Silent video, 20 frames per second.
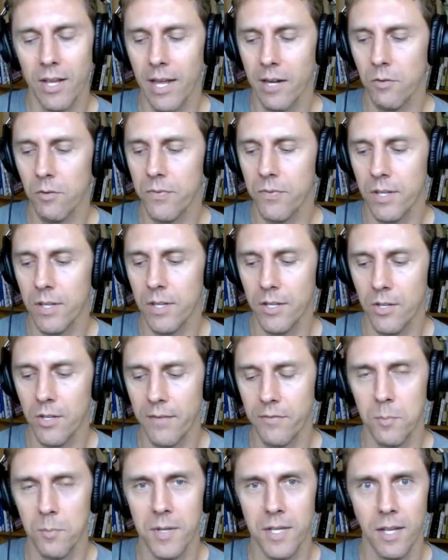don't feel like you
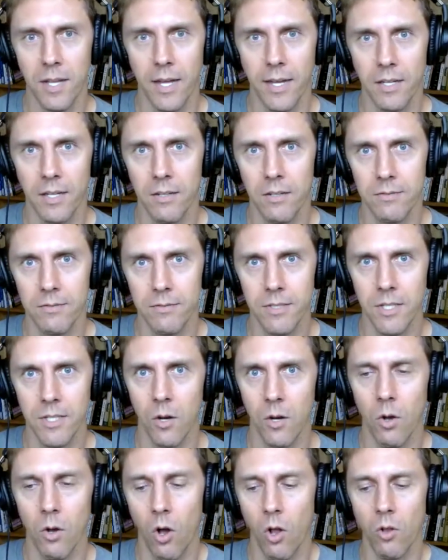have to be like,
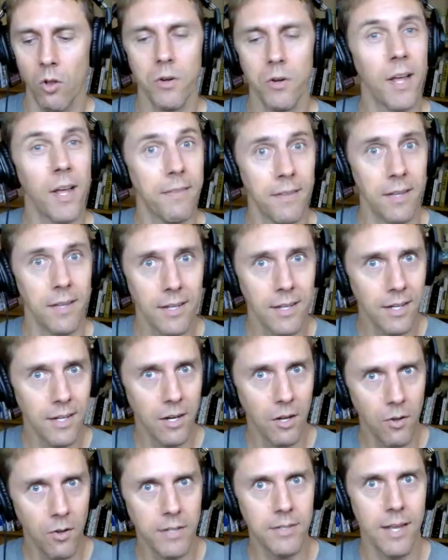all or nothing.
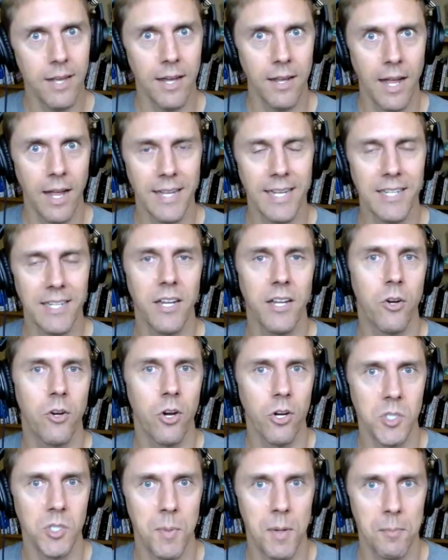I like to
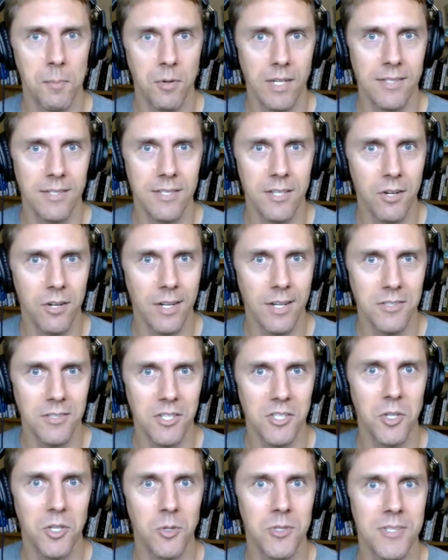encourage people to consider it because
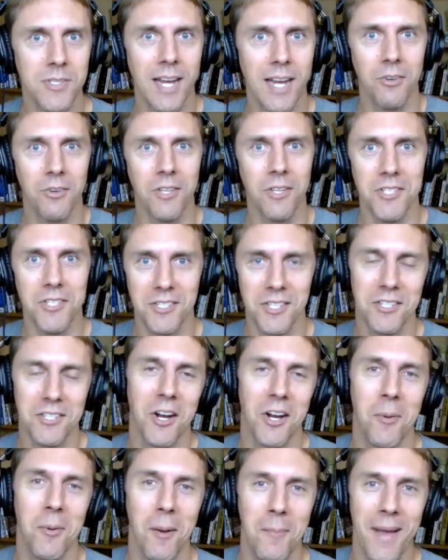it's so sacrilegious to
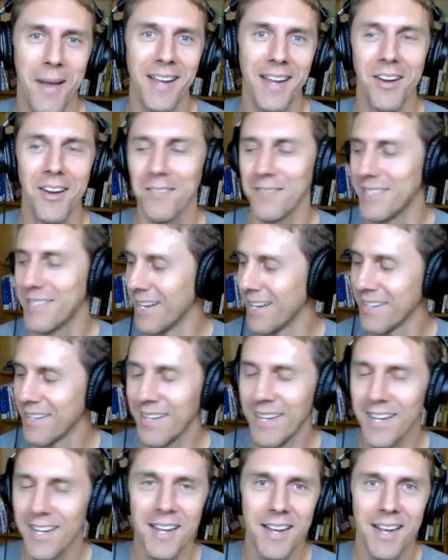talk about paying off debt.
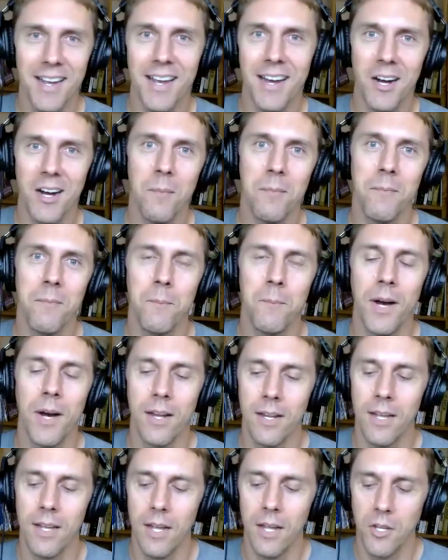
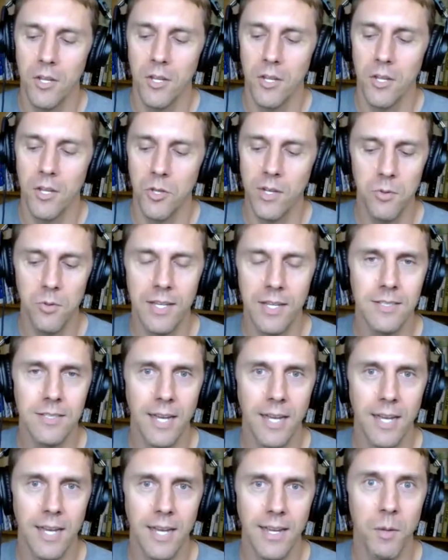But you can do things
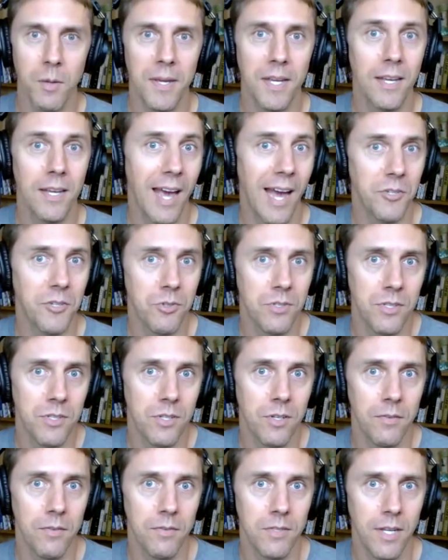like having big cash
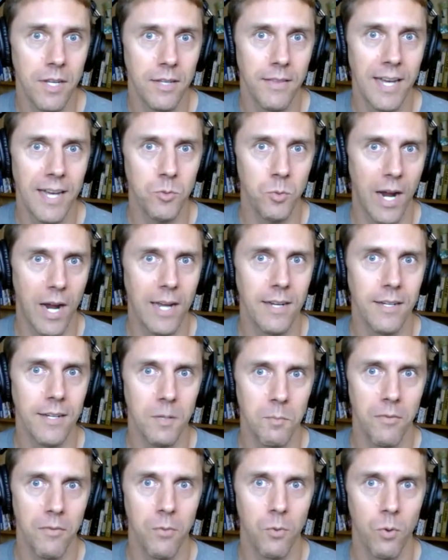reserves. Like that's what I
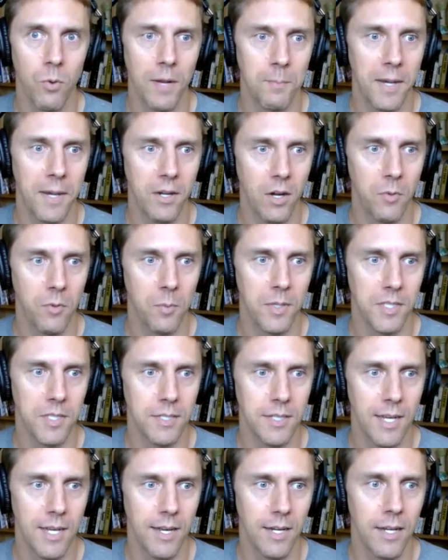did before I paid off a bunch of
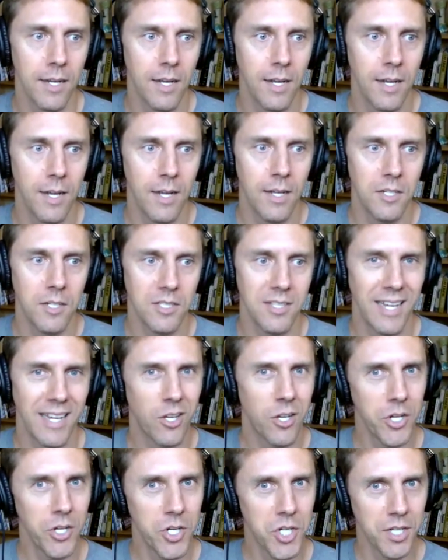debt. Just like
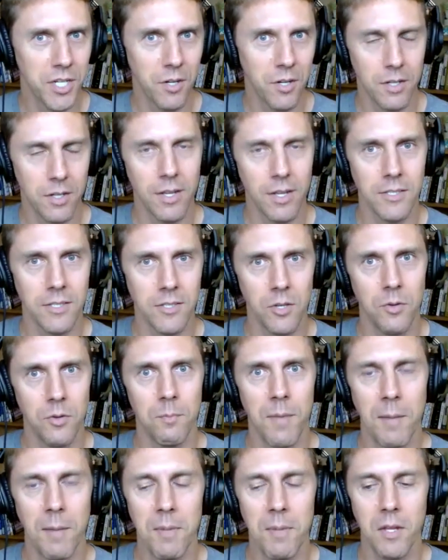cushion so
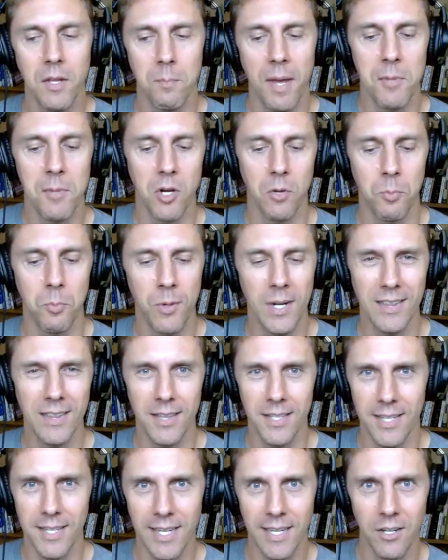maybe you're pretty
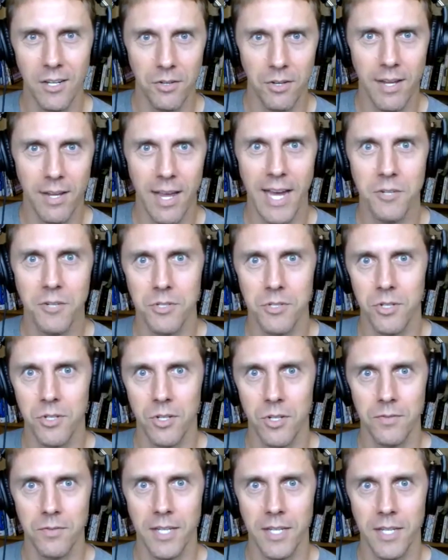lean on your cash
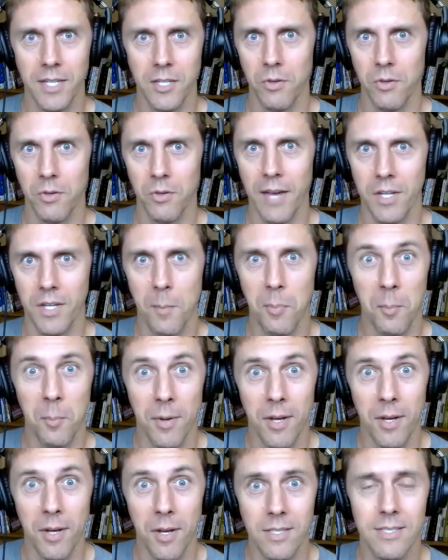reserve. Like you only have a couple
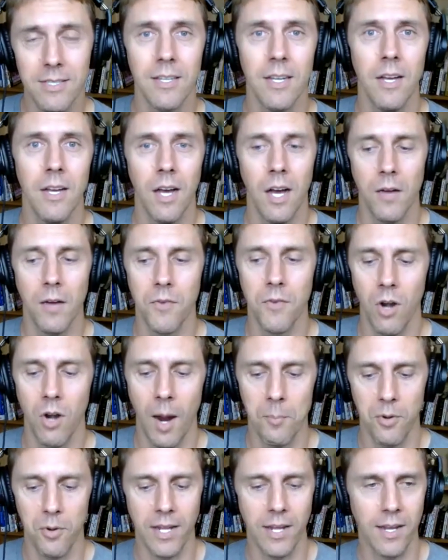months of your
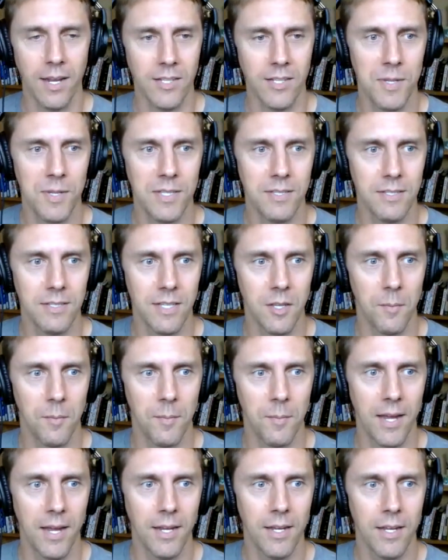operating expenses in the
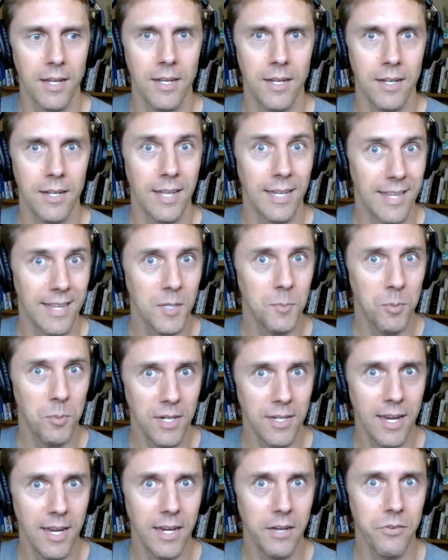bank. Like that's
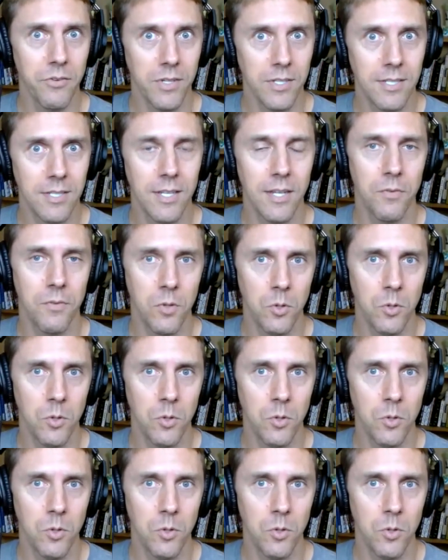pretty dangerous if